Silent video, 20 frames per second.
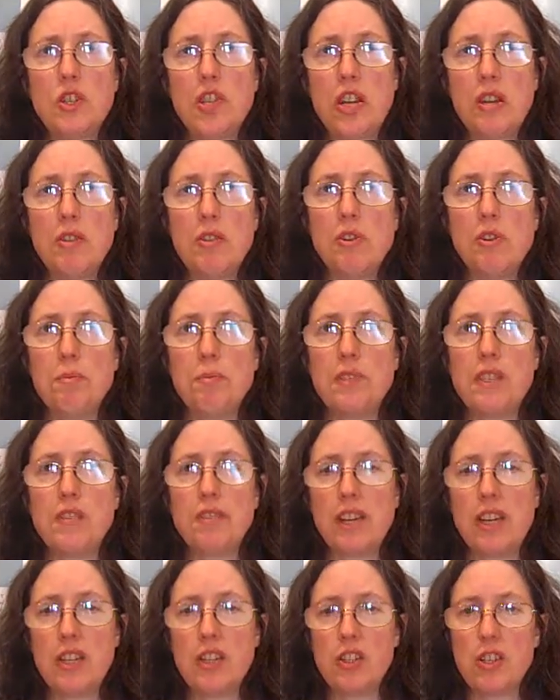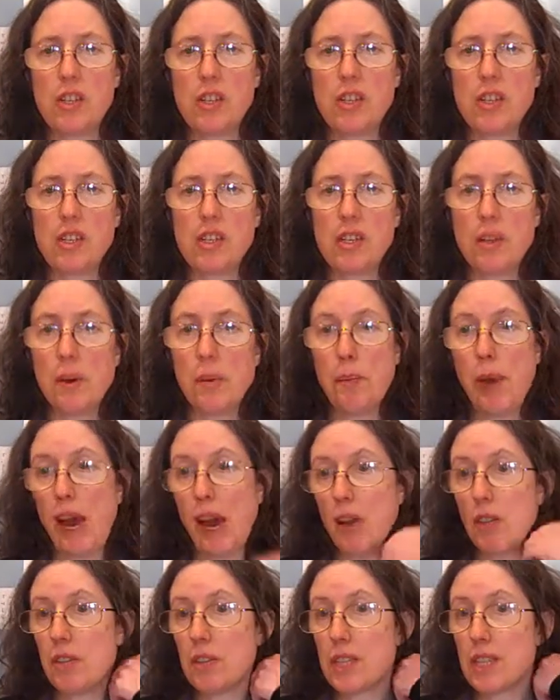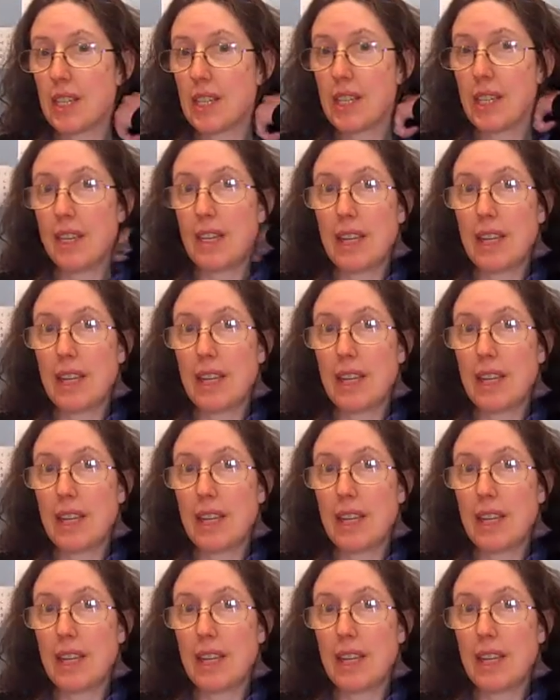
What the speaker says: general observations about